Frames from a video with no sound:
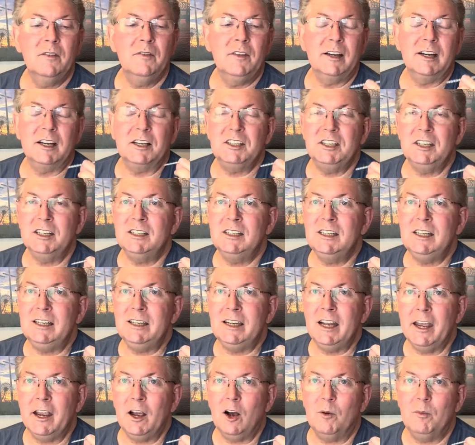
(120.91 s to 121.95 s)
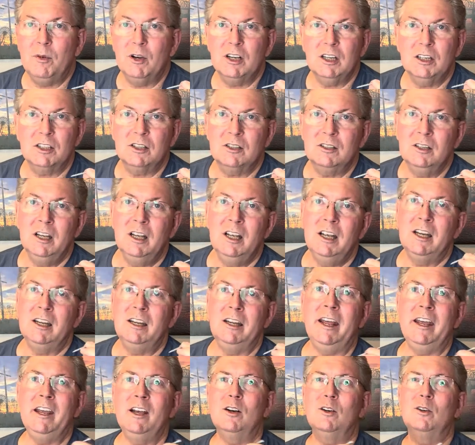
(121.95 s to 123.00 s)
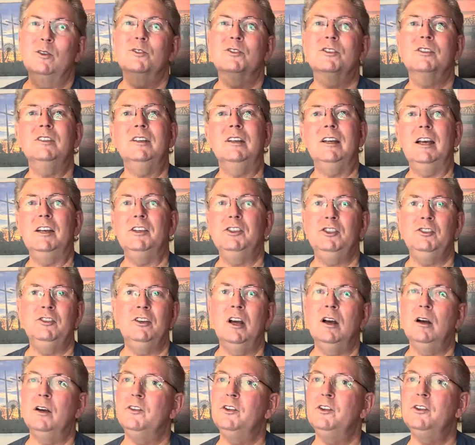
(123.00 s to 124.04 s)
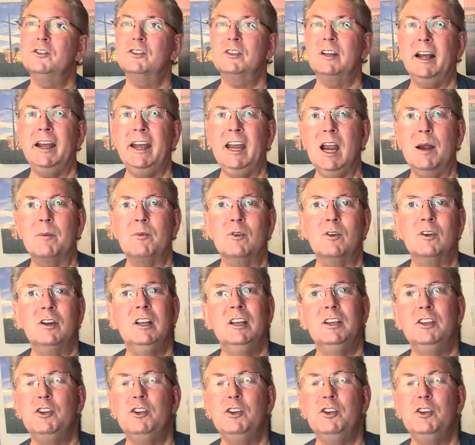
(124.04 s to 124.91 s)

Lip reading: than a 10D nail, because nails, as you know, if you're using a hammer,